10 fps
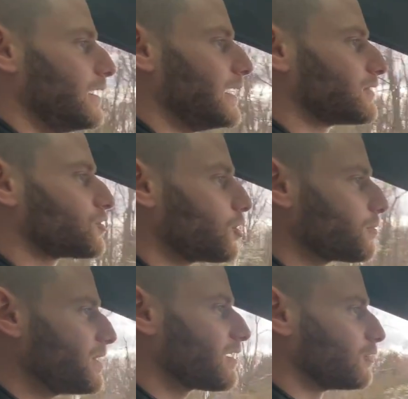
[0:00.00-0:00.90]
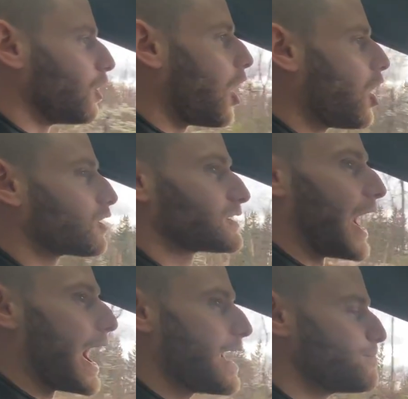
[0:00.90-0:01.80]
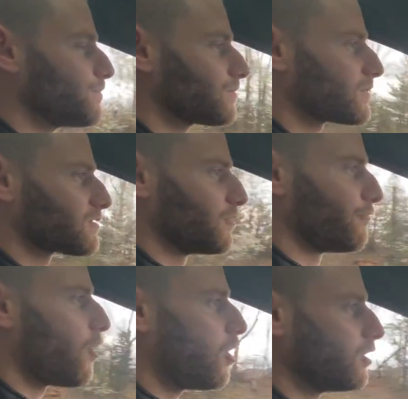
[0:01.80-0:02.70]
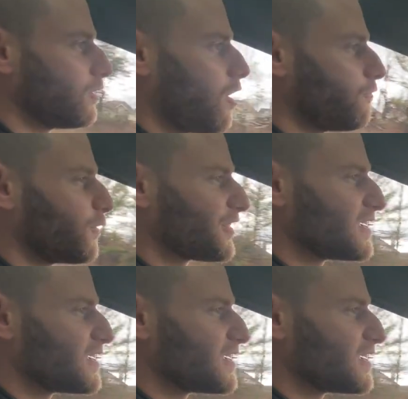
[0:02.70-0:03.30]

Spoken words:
It took me a long time to fall in love with the